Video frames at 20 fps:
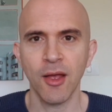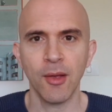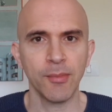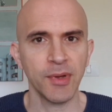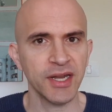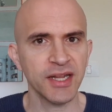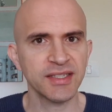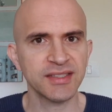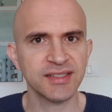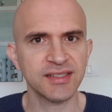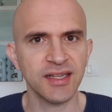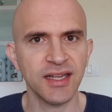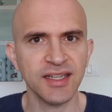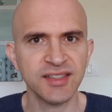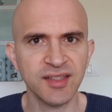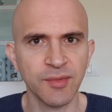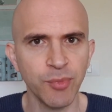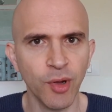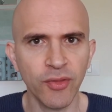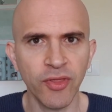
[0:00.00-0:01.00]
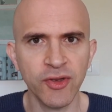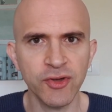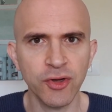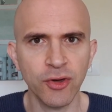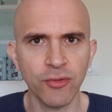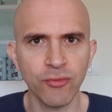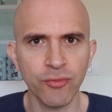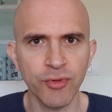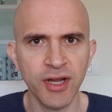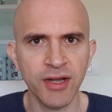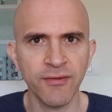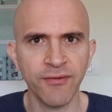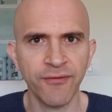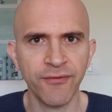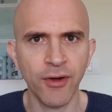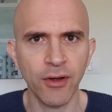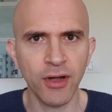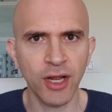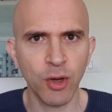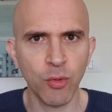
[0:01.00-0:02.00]
But it's a book that you can read
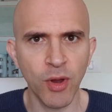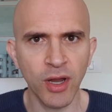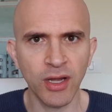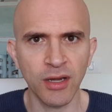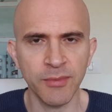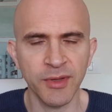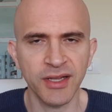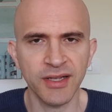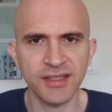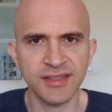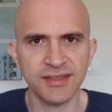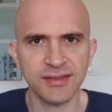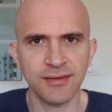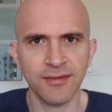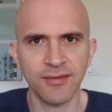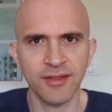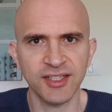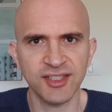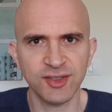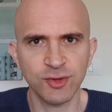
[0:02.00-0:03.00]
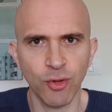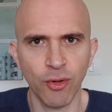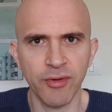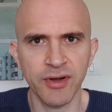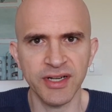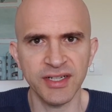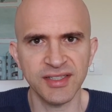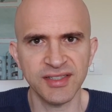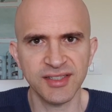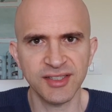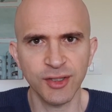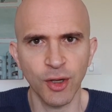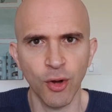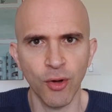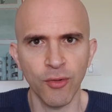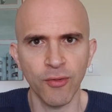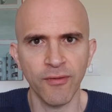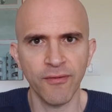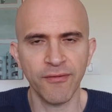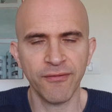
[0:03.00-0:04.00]
fairly quickly because the story is
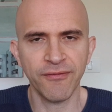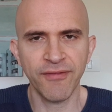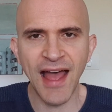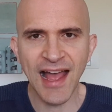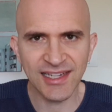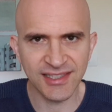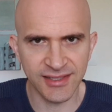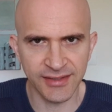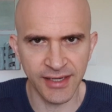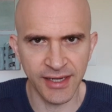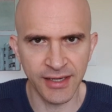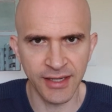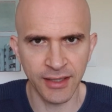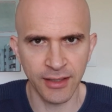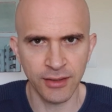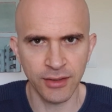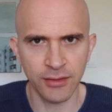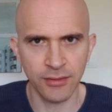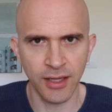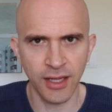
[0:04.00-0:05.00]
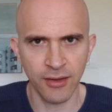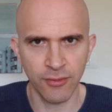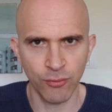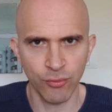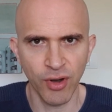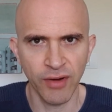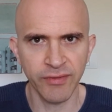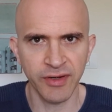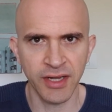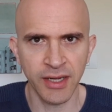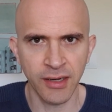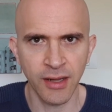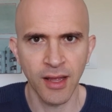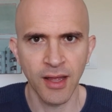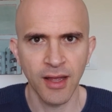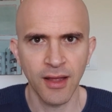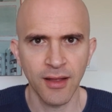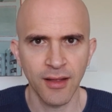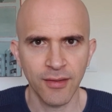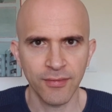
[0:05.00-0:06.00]
so fascinating and riveting
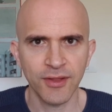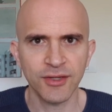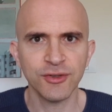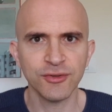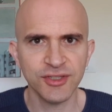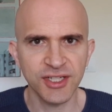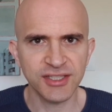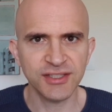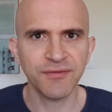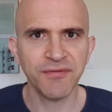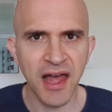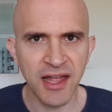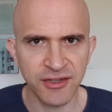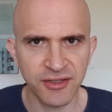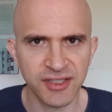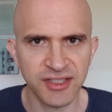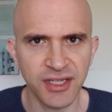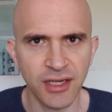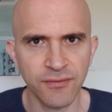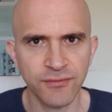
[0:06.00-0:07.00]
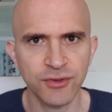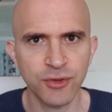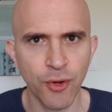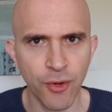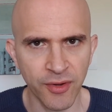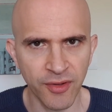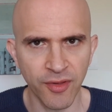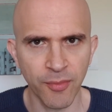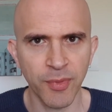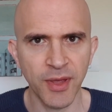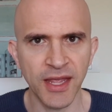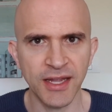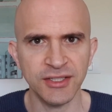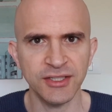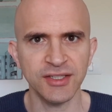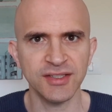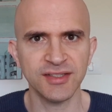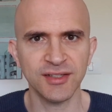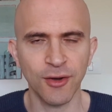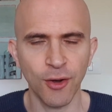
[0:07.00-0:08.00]
that you just find yourself turning the
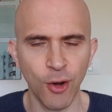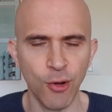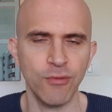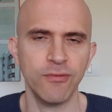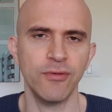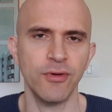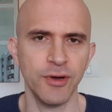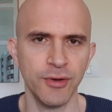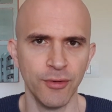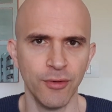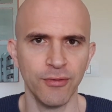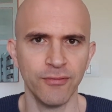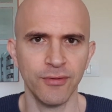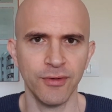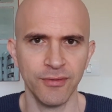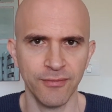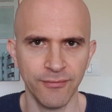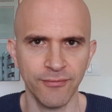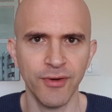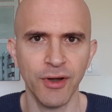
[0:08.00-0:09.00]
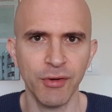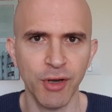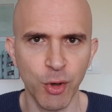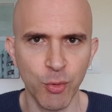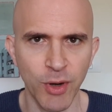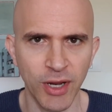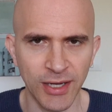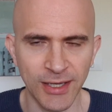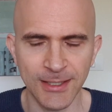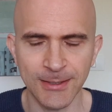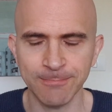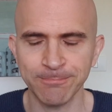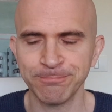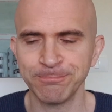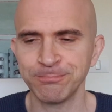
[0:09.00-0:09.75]
pages over and over and very quickly.